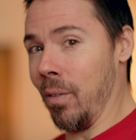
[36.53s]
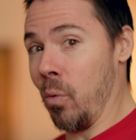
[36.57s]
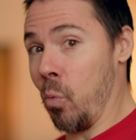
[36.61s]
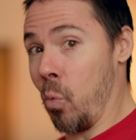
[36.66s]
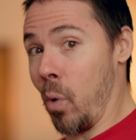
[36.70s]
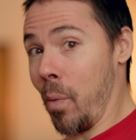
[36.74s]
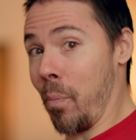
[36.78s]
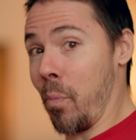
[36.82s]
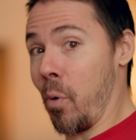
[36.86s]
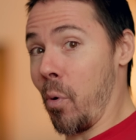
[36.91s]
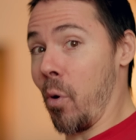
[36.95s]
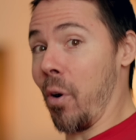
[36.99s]

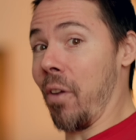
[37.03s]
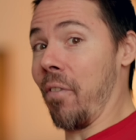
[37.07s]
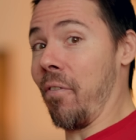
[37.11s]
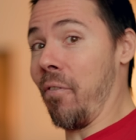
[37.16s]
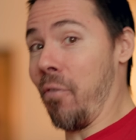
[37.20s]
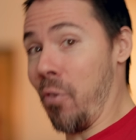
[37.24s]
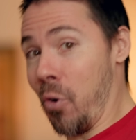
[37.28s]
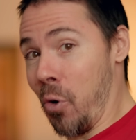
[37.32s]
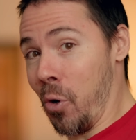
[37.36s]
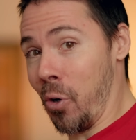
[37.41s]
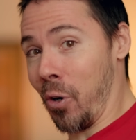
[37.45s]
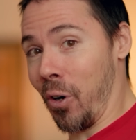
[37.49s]
one point
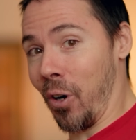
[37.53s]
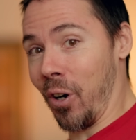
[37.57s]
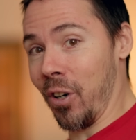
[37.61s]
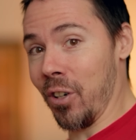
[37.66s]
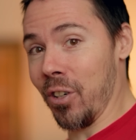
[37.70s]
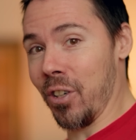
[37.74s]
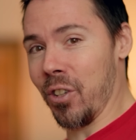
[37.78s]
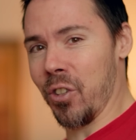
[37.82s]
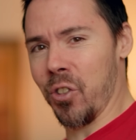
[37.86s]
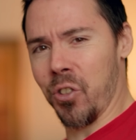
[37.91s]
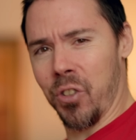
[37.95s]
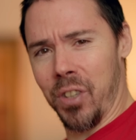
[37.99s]
four
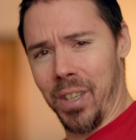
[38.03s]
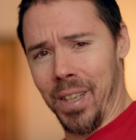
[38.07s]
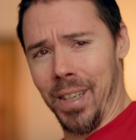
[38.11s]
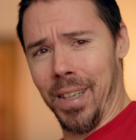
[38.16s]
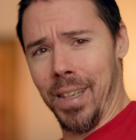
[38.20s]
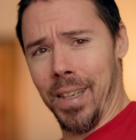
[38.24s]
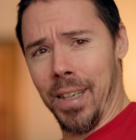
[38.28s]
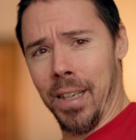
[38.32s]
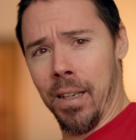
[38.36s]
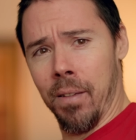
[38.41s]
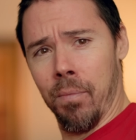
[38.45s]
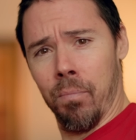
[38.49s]
to
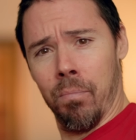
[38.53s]
see